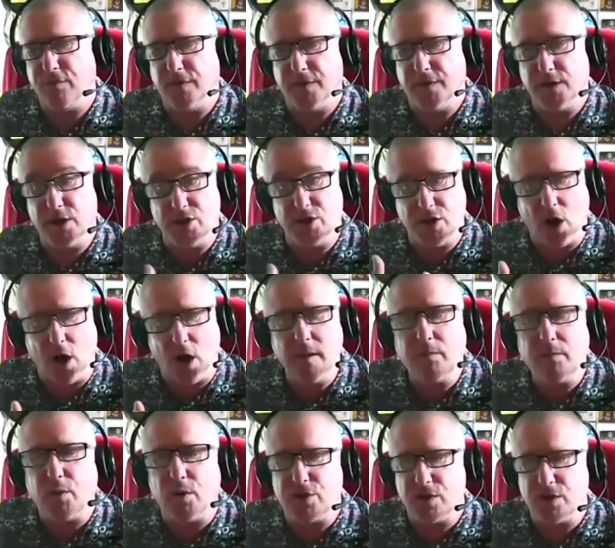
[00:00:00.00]
the design
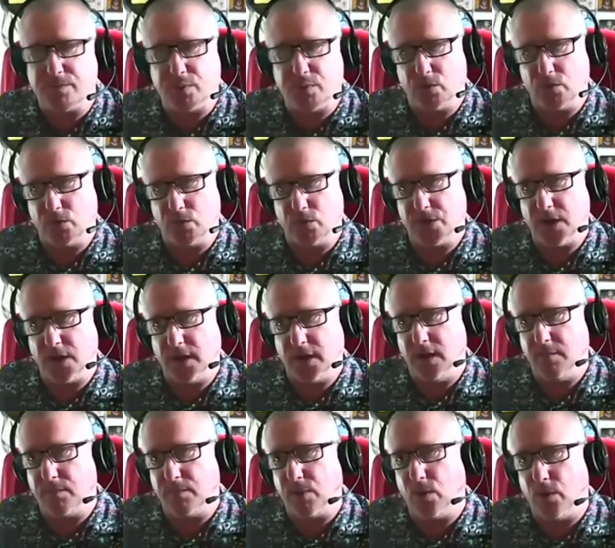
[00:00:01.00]
principles that he
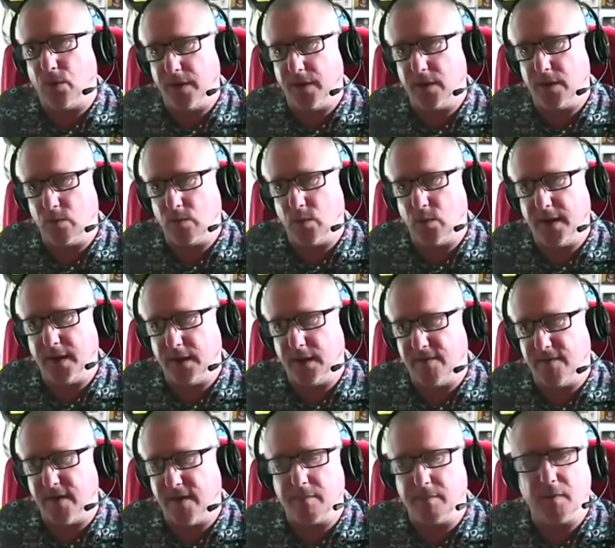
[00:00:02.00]
employed when he
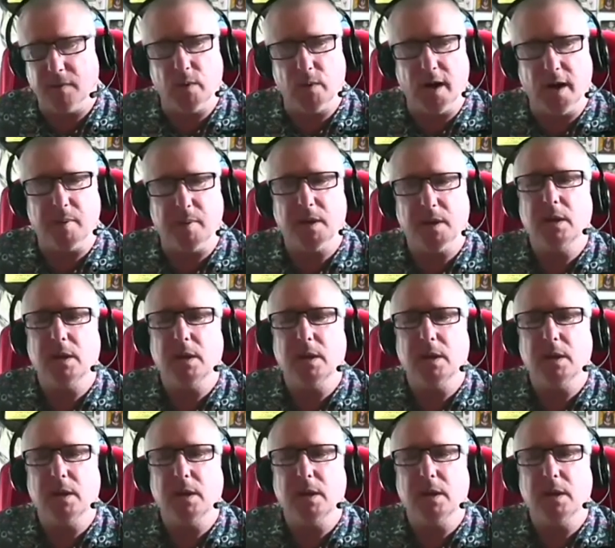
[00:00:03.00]
developed the web,